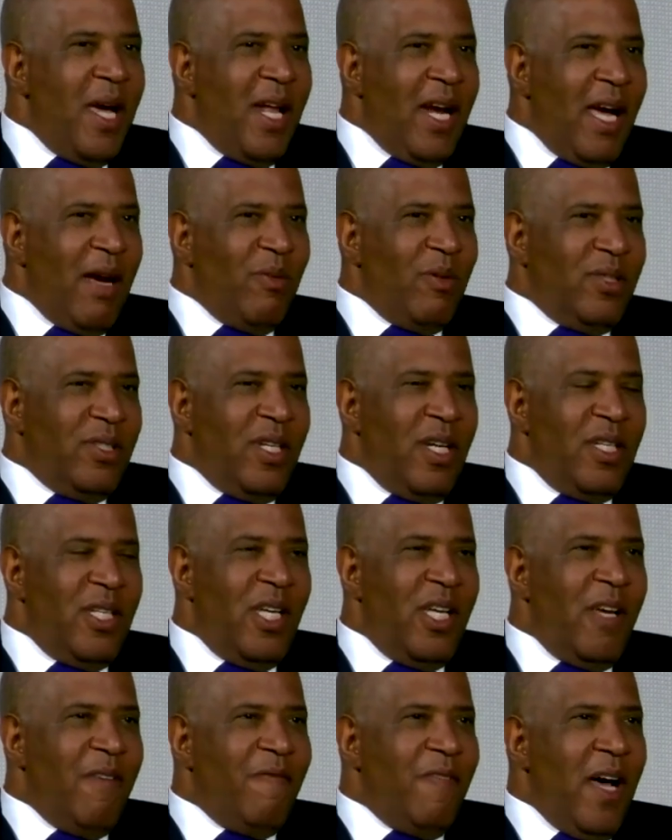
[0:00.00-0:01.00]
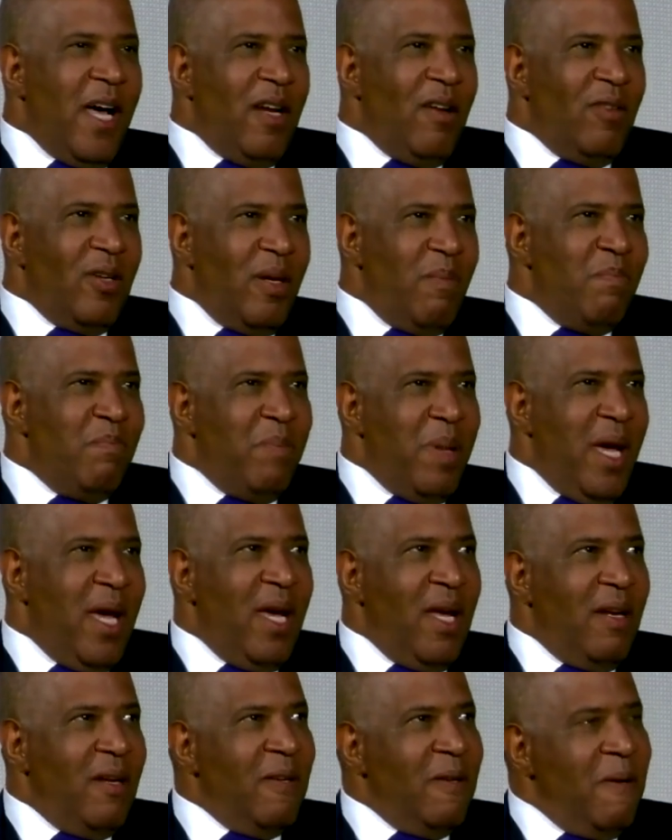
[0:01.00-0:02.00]
And I will tell you, if I don't
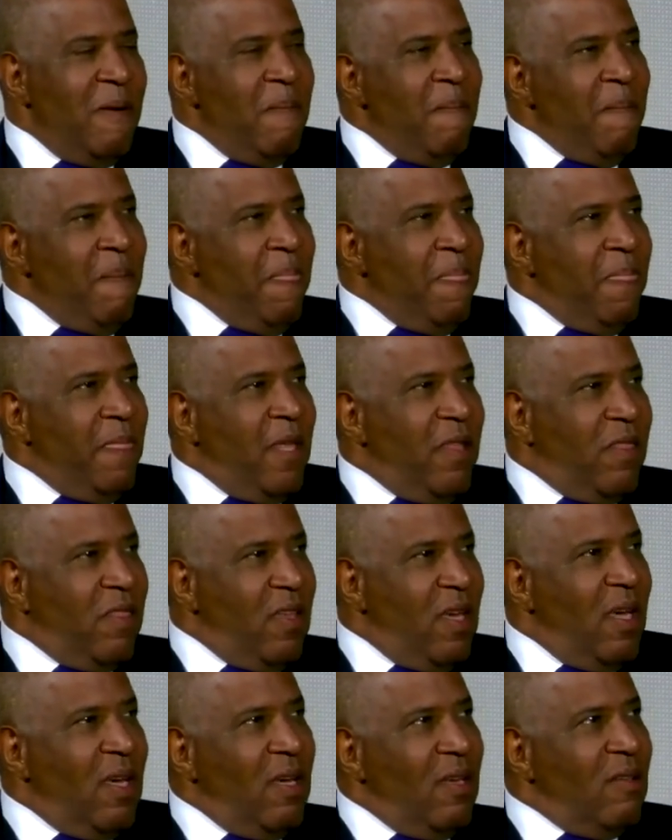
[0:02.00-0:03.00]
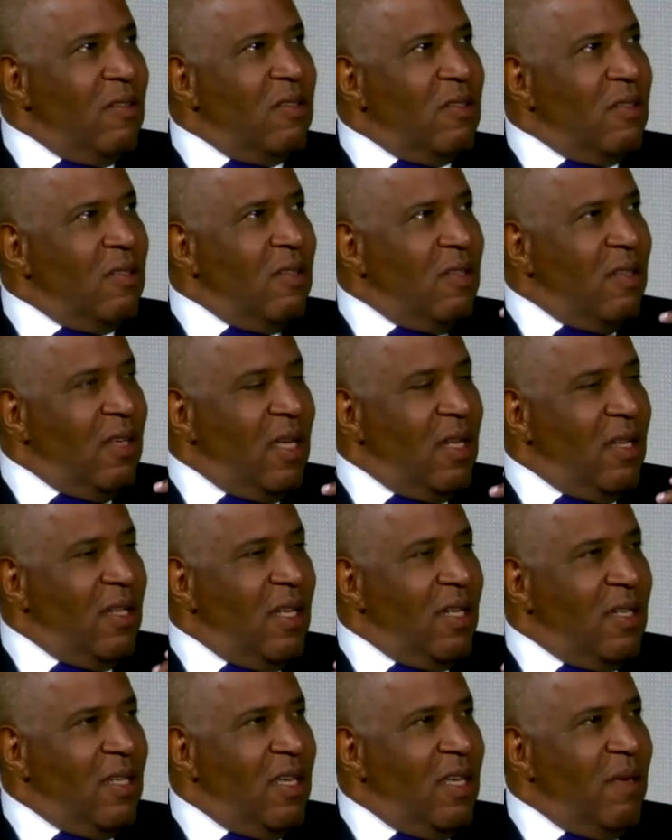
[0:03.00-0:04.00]
embed the things that,
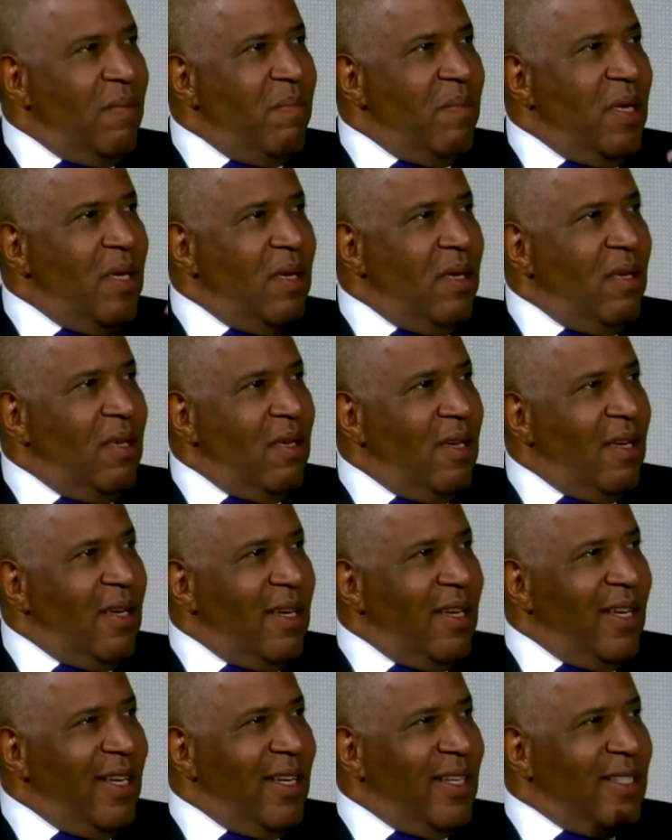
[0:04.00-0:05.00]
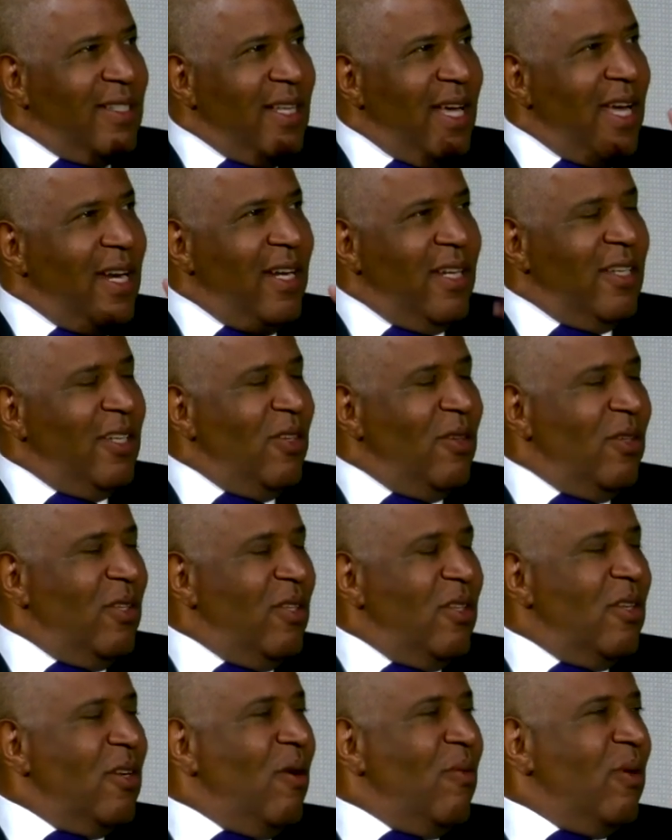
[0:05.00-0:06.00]
that keep me uh, excited,
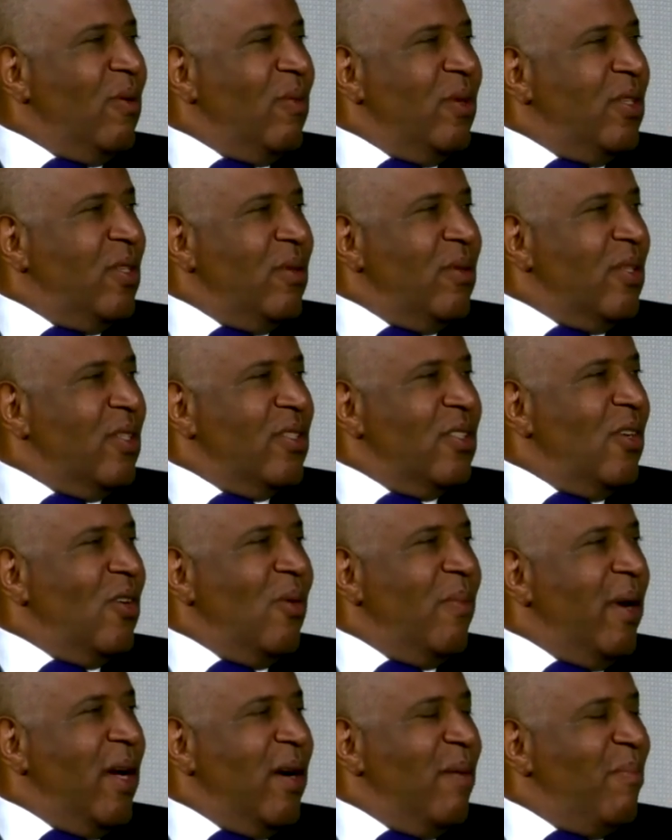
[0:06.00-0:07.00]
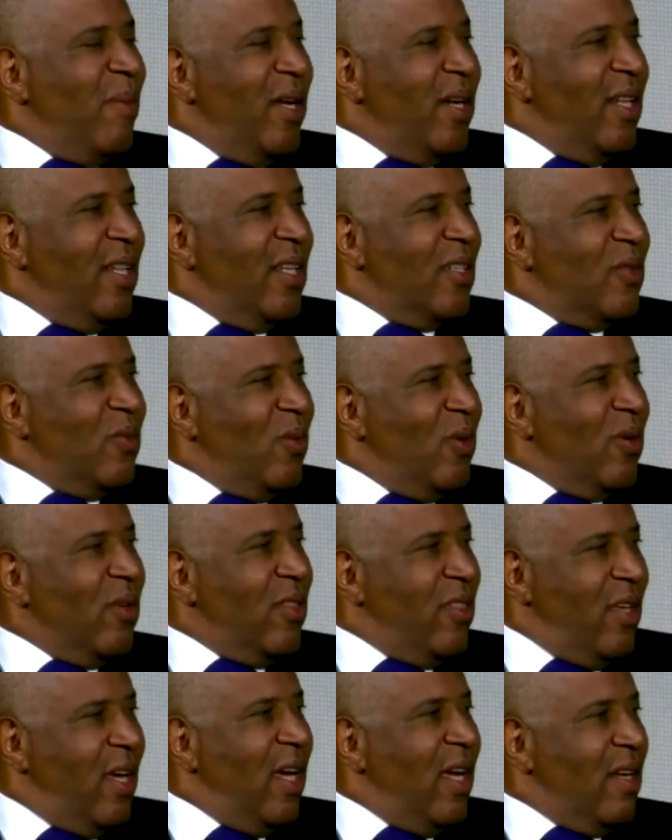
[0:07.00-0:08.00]
you, no one would do it. There's no amount of money that's
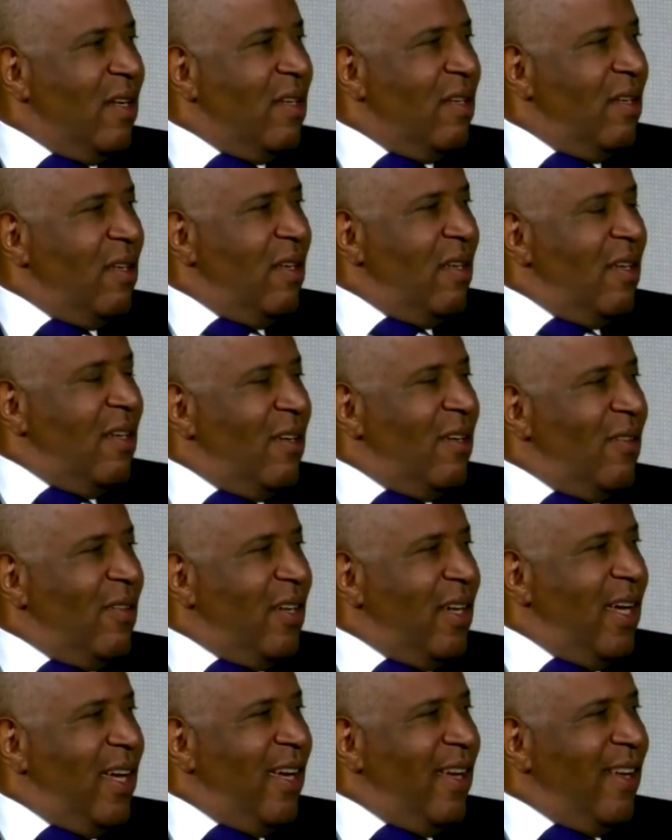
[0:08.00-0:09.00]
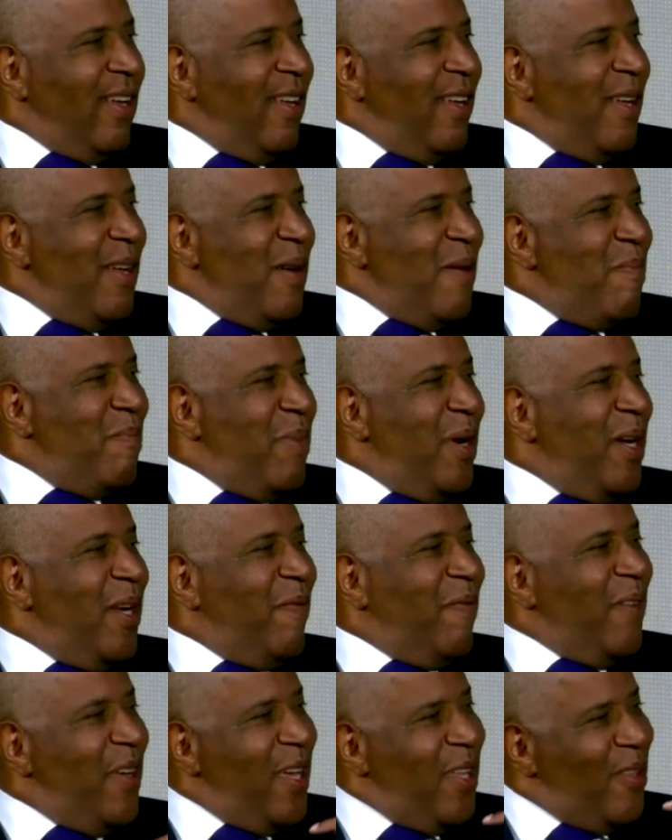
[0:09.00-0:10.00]
worth that. Okay. But
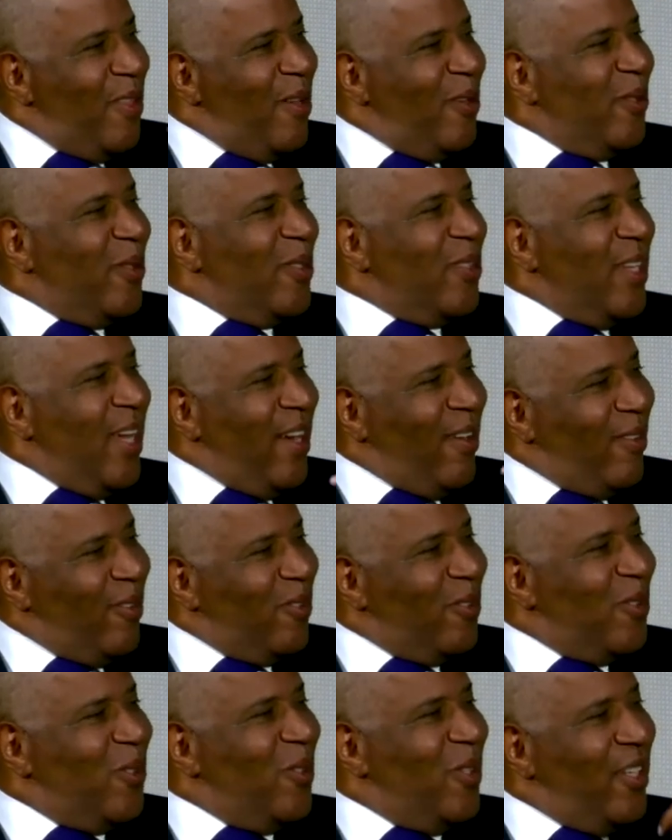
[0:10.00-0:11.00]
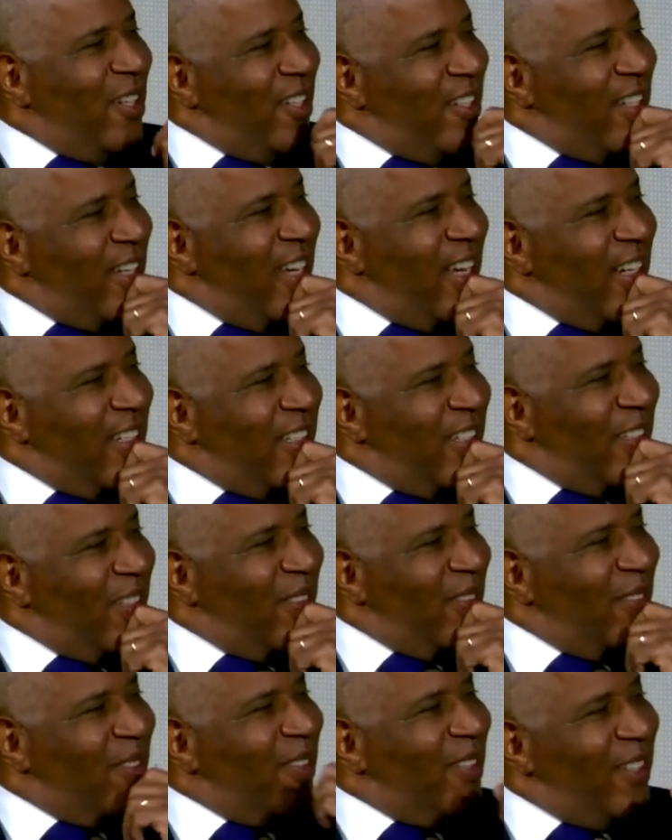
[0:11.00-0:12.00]
if in those cycles you get a chance
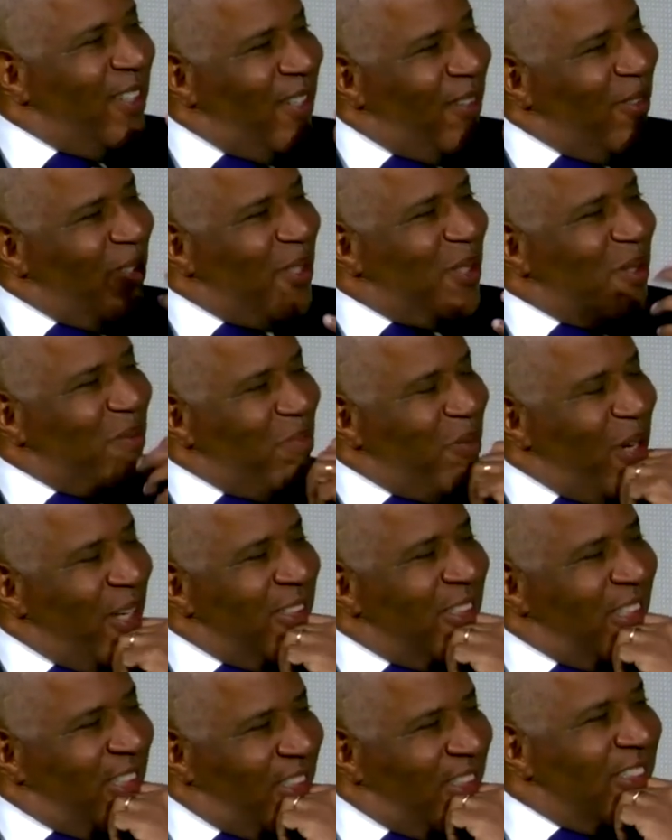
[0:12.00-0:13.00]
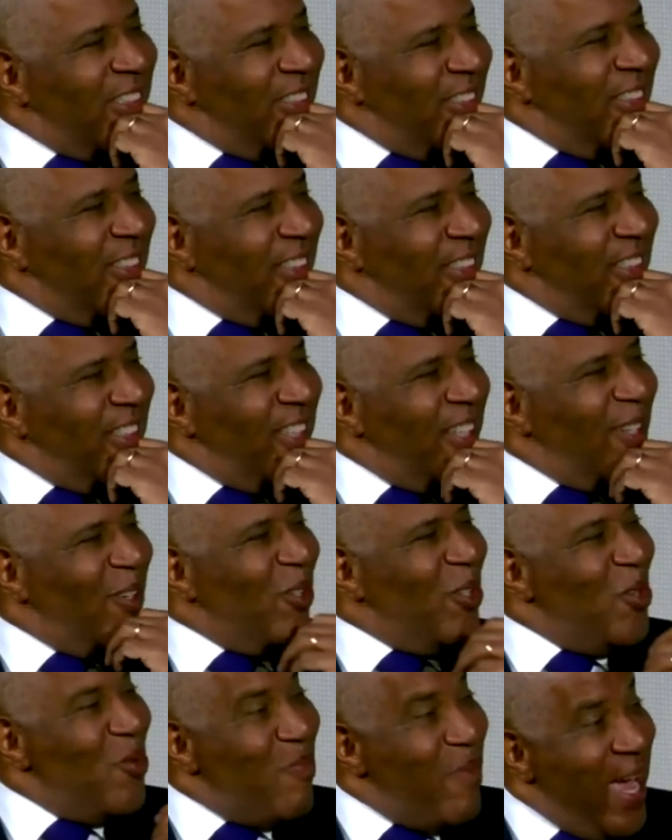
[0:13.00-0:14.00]
to, you know, express, yes. you
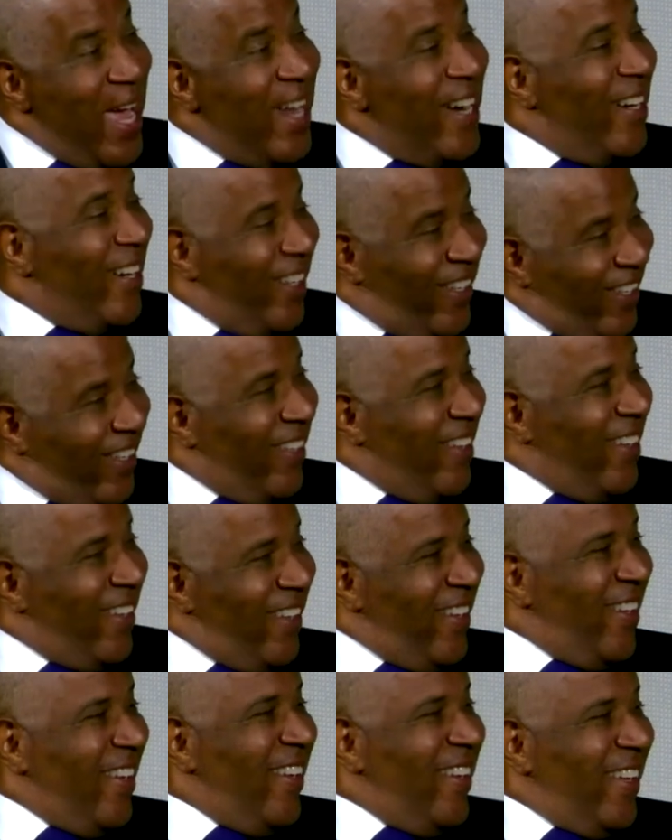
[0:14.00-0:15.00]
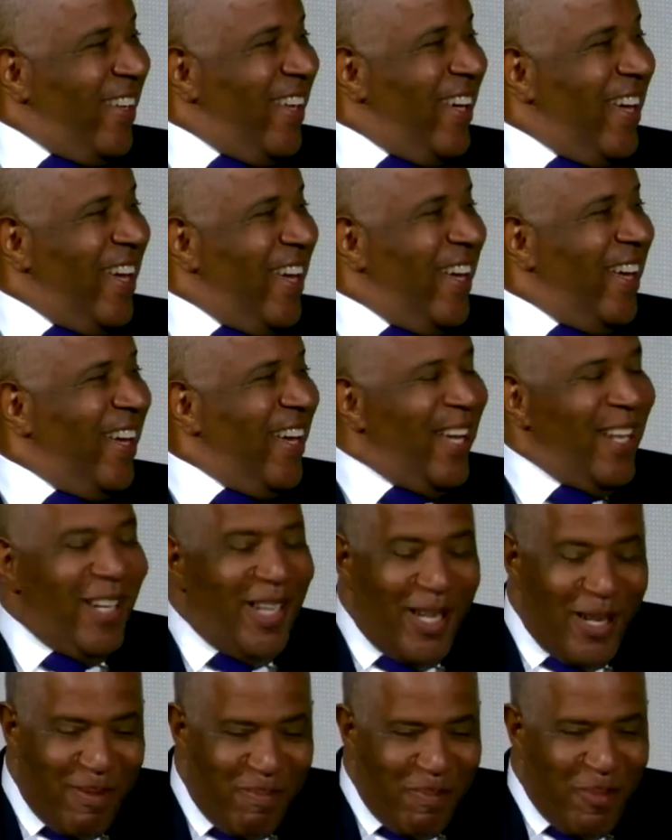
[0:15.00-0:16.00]
know, humanity, uh,
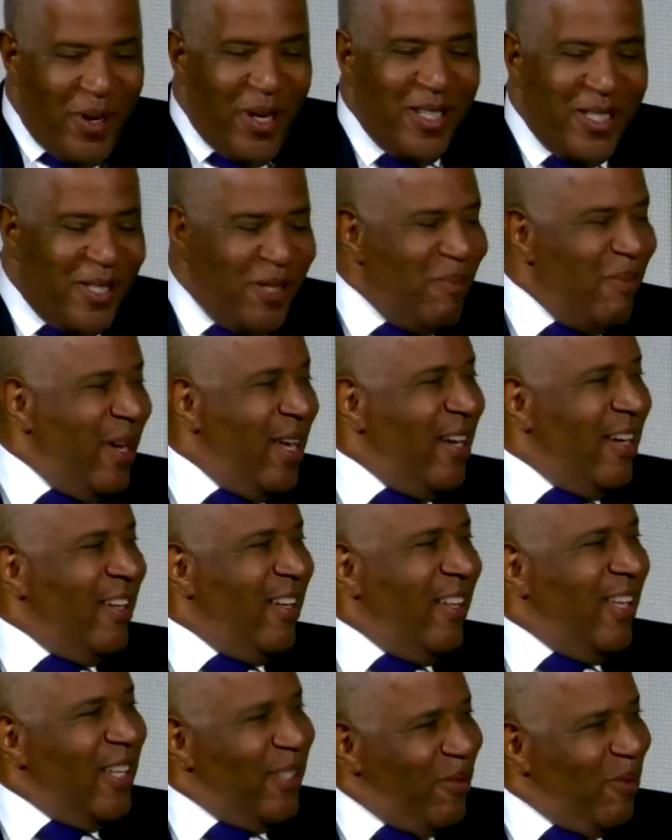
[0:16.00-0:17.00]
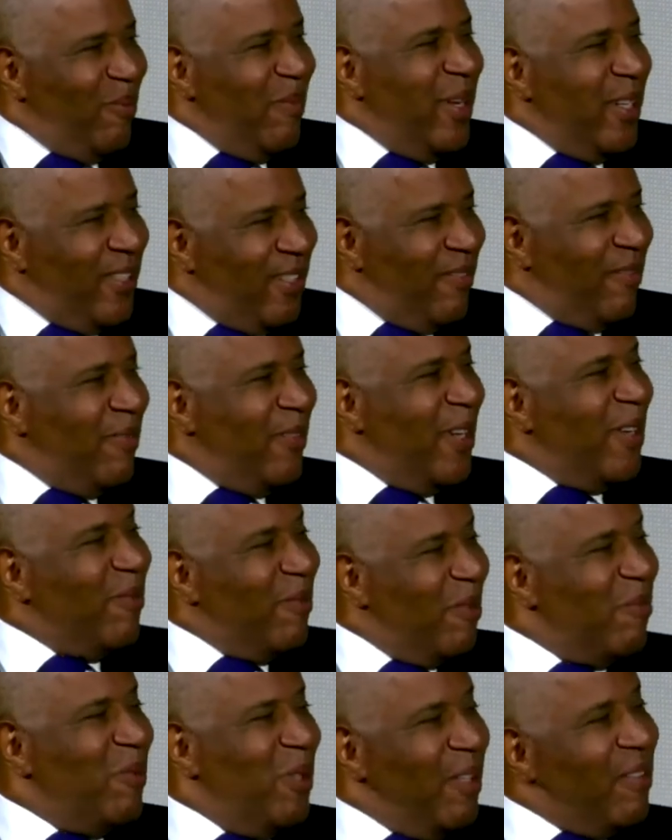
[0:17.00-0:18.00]
and, and embrace humanity. That's what makes it
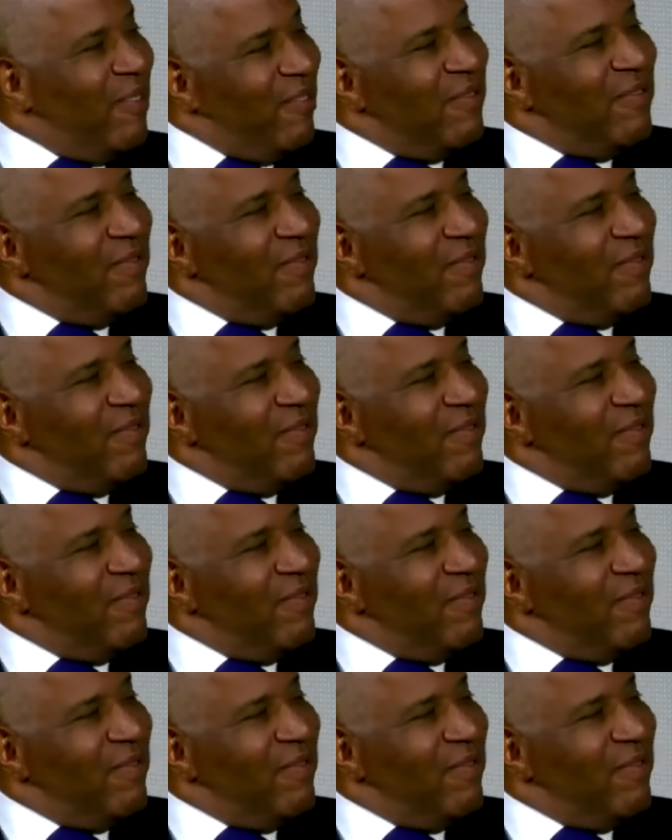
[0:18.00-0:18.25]
fun for me.